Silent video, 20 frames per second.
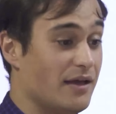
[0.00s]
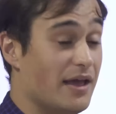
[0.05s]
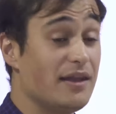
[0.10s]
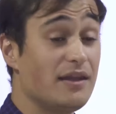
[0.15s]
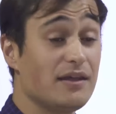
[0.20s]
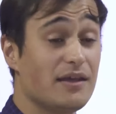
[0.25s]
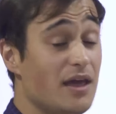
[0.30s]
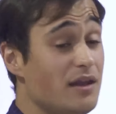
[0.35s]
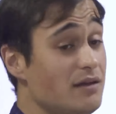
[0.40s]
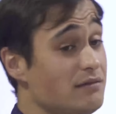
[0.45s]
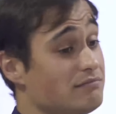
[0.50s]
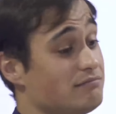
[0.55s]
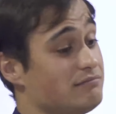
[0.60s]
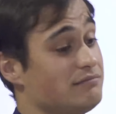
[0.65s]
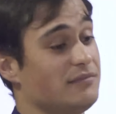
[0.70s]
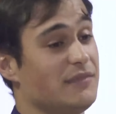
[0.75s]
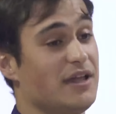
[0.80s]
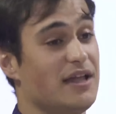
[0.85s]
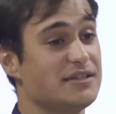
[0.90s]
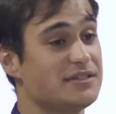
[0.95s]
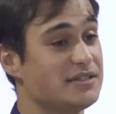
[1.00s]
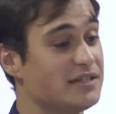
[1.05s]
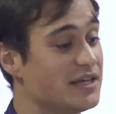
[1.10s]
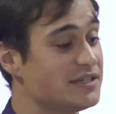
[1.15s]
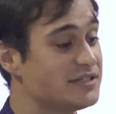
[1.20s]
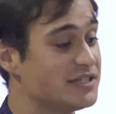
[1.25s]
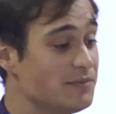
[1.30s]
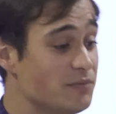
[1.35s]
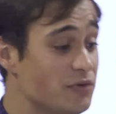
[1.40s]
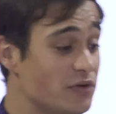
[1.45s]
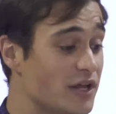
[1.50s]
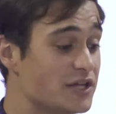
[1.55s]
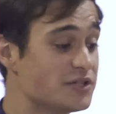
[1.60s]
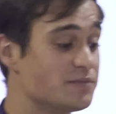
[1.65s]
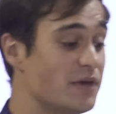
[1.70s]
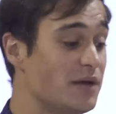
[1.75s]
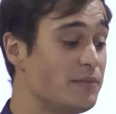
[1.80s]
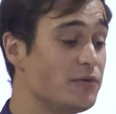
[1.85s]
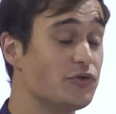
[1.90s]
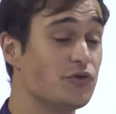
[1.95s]
And again, it's as simple as
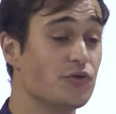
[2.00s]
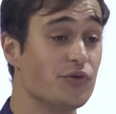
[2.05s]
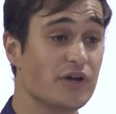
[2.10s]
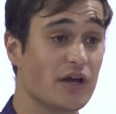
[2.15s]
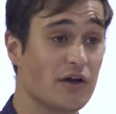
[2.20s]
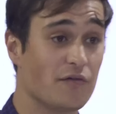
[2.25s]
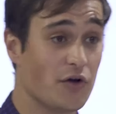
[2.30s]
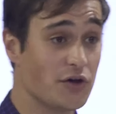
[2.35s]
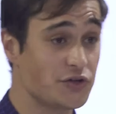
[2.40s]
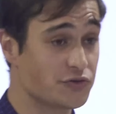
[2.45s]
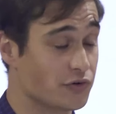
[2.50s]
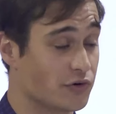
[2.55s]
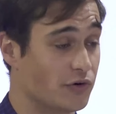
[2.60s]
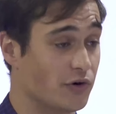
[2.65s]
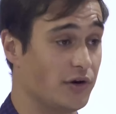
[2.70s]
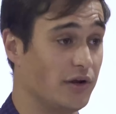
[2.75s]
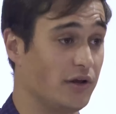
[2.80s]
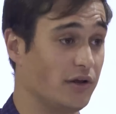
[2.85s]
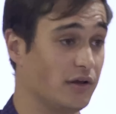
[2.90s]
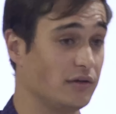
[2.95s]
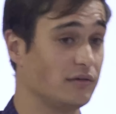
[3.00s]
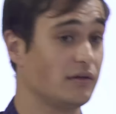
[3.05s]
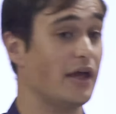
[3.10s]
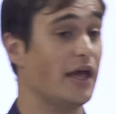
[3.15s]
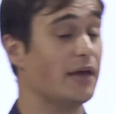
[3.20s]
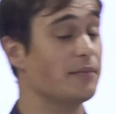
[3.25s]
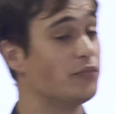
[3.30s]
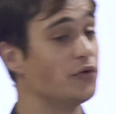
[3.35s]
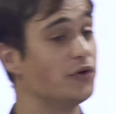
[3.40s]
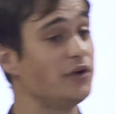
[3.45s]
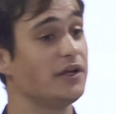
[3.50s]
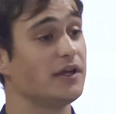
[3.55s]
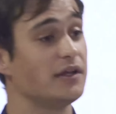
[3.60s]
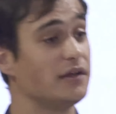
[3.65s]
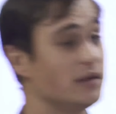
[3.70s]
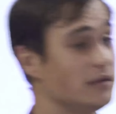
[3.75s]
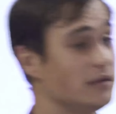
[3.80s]
maybe doing a voice recording and putting it